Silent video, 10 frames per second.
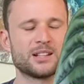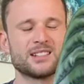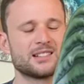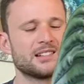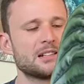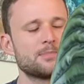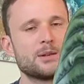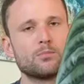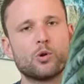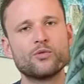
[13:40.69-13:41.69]
it's a little
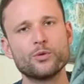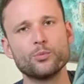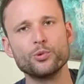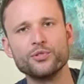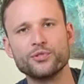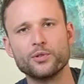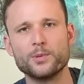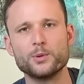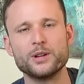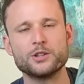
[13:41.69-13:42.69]
bit more removed from
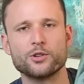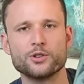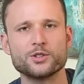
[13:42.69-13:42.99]
the window.